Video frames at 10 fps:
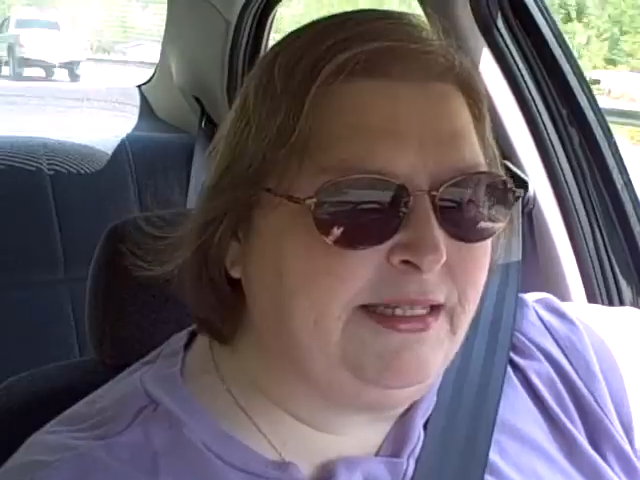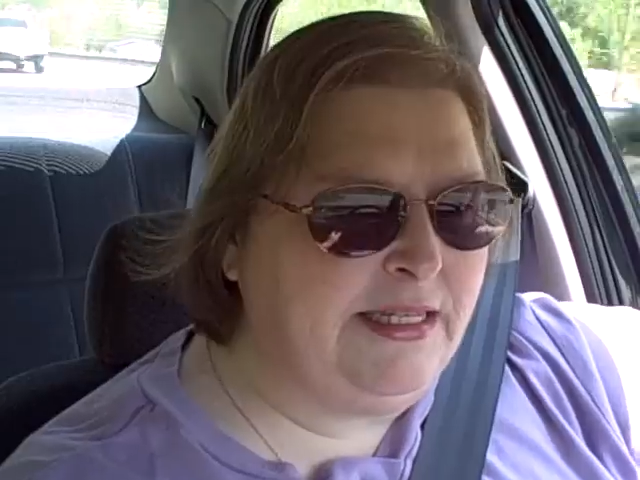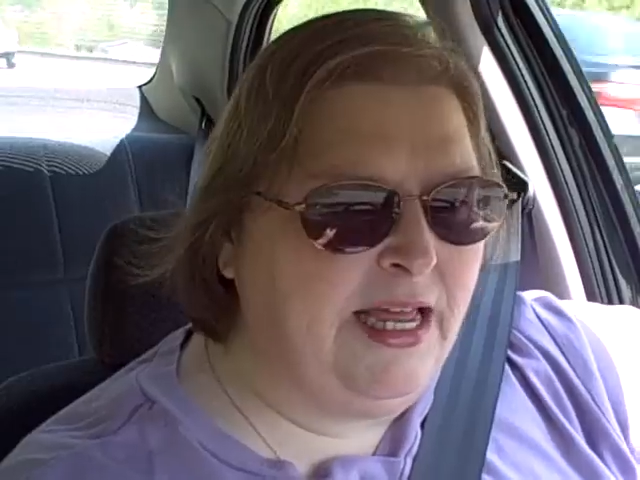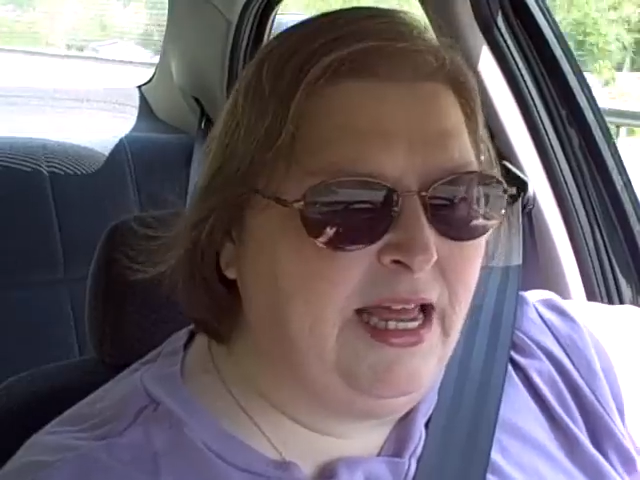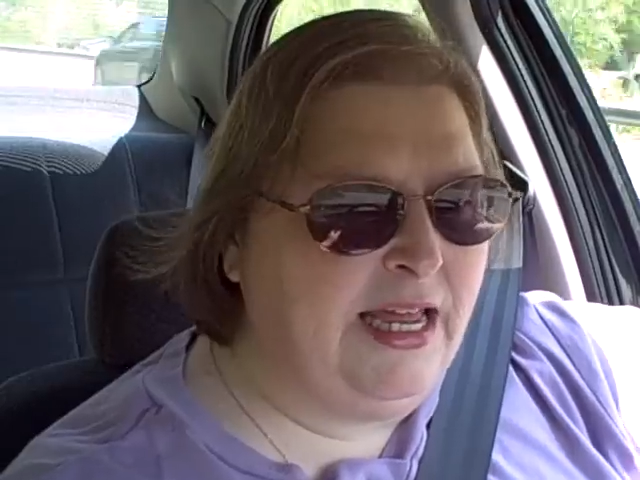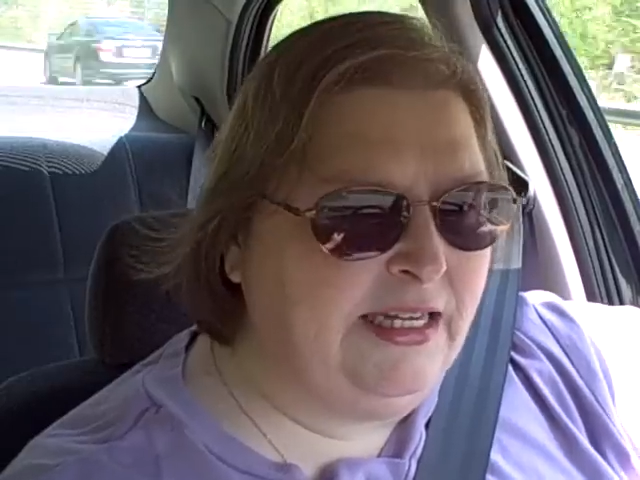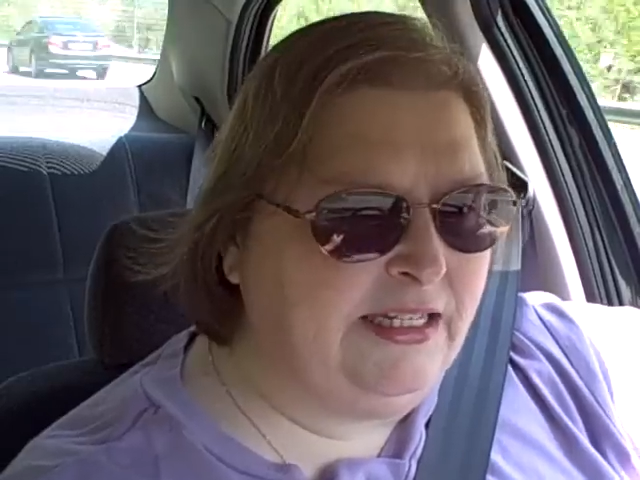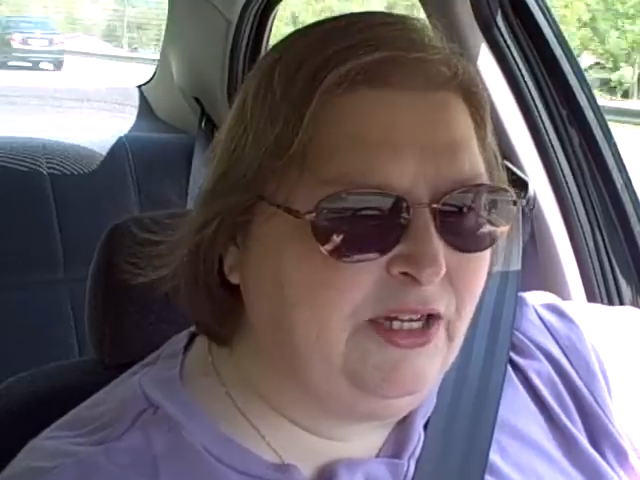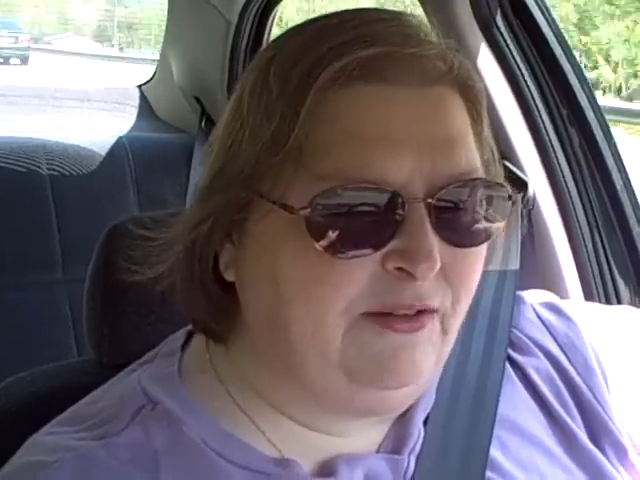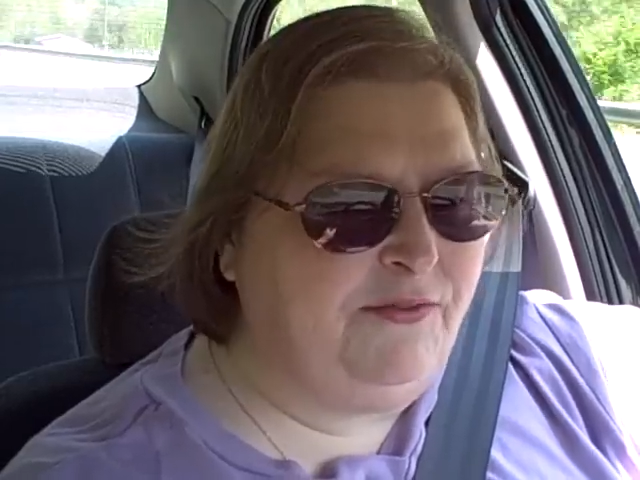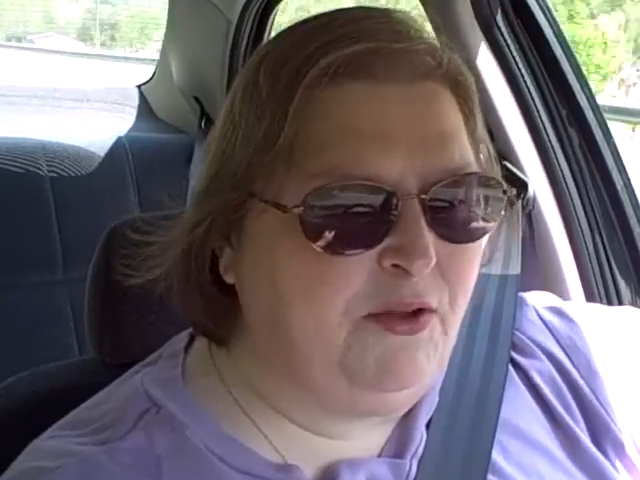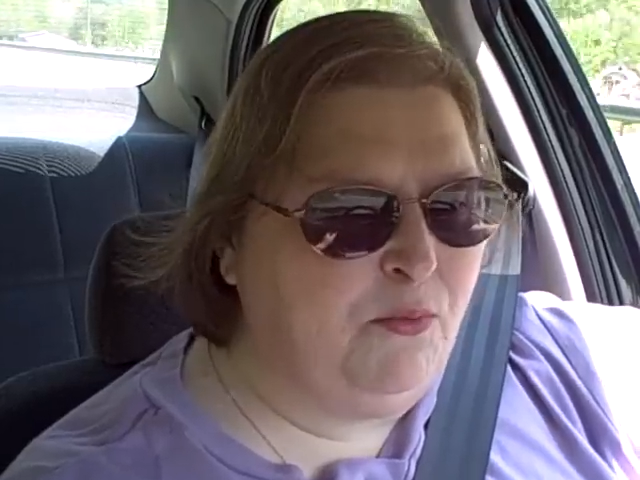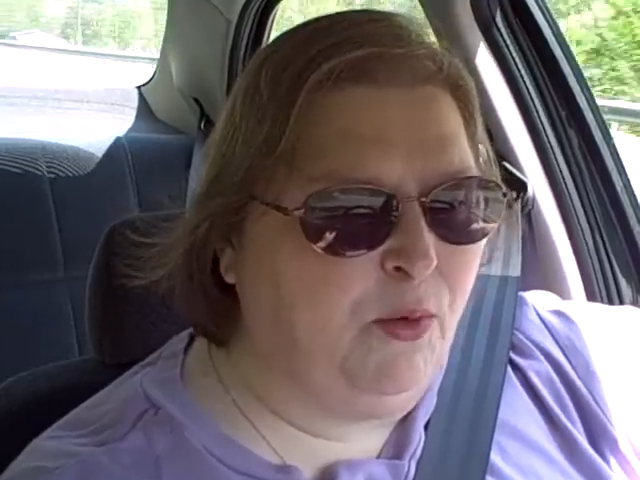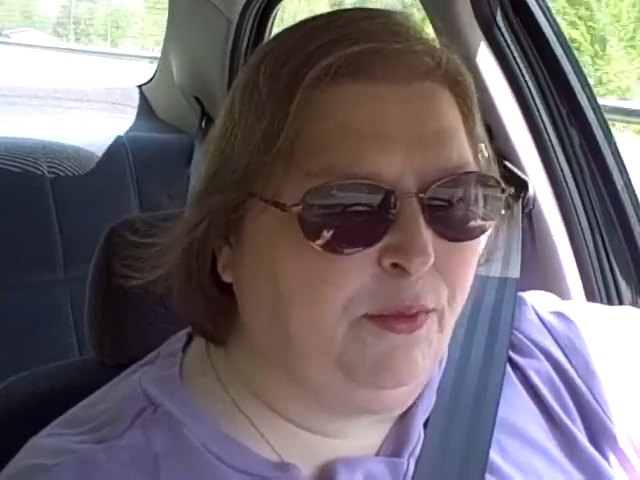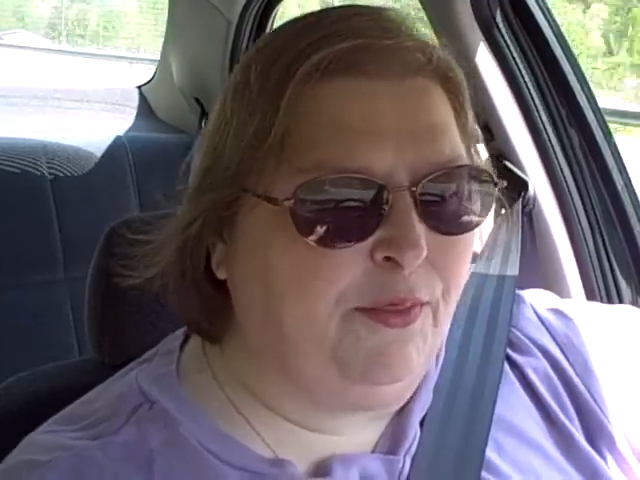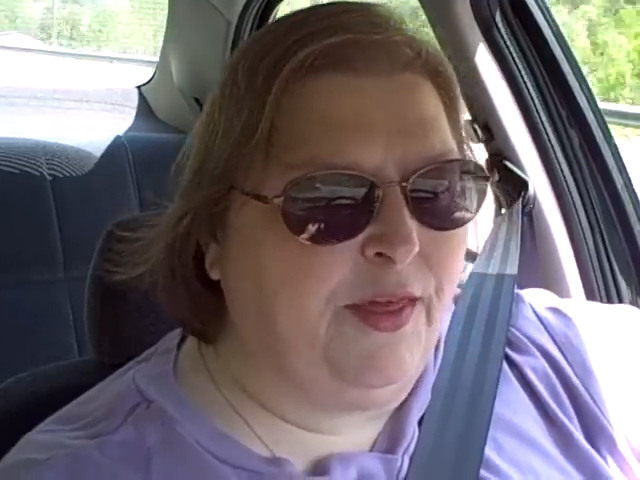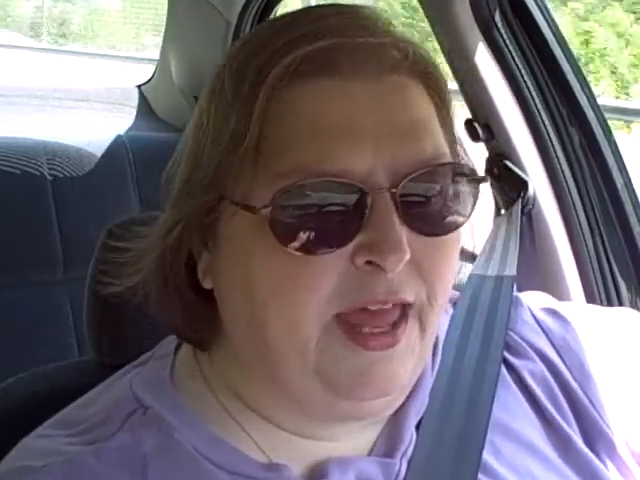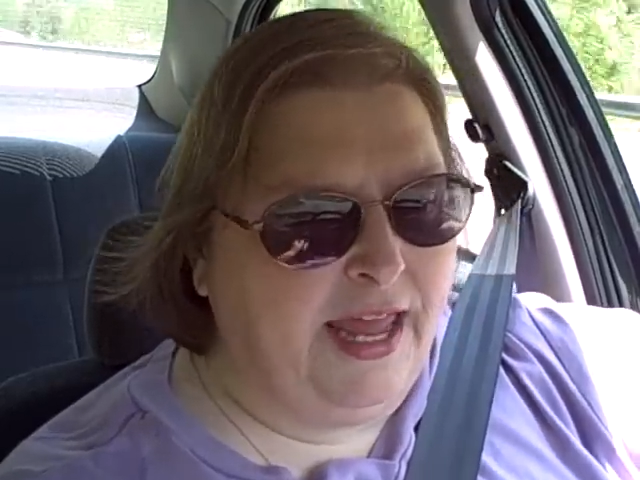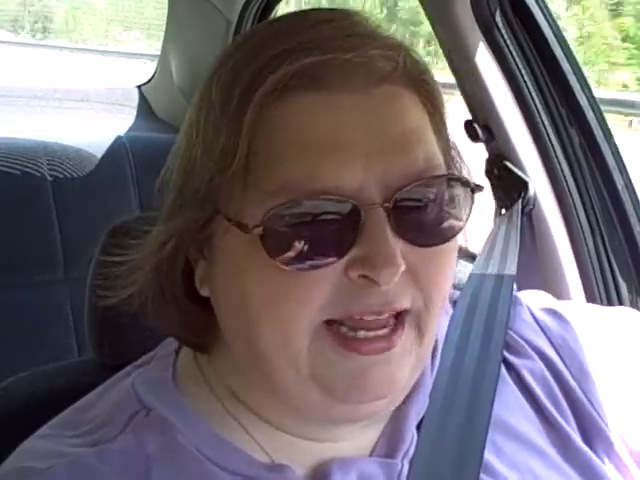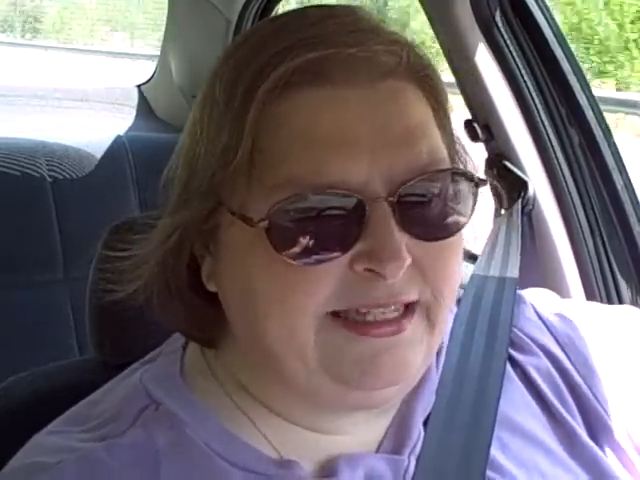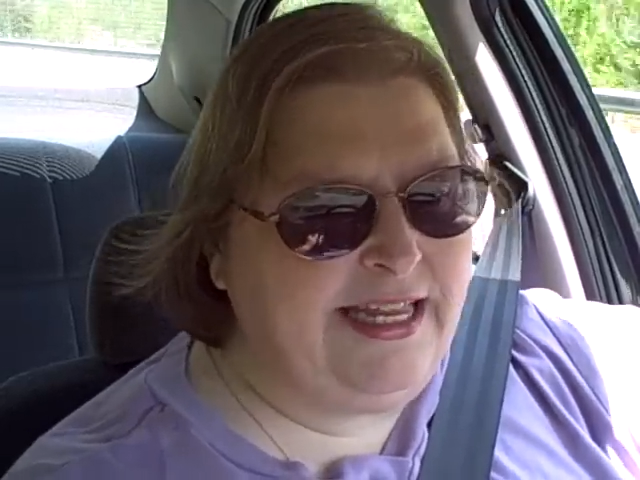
son do a few more things.